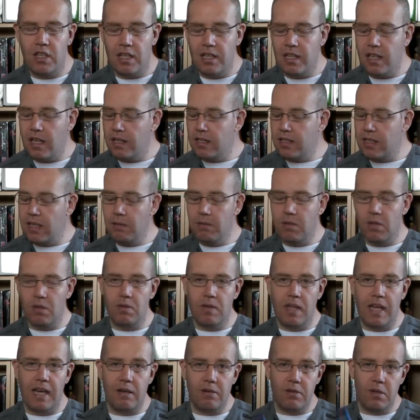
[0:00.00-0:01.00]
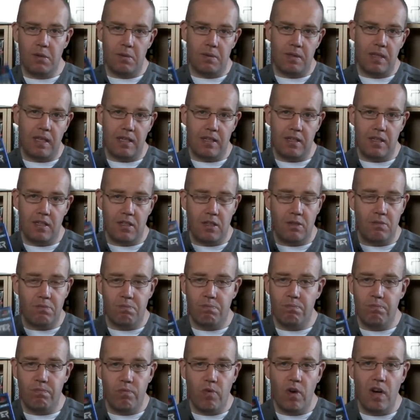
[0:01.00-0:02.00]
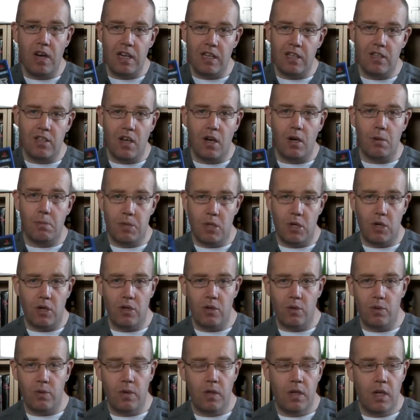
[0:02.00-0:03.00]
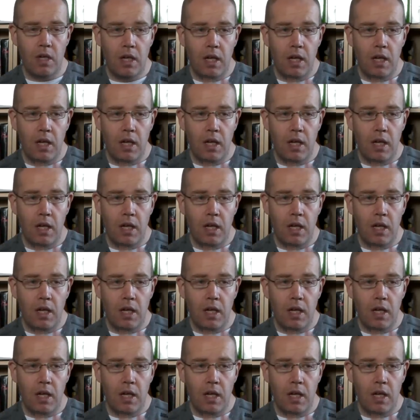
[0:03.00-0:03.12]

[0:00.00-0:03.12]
And they seem to have nailed it with this. It's a really top title.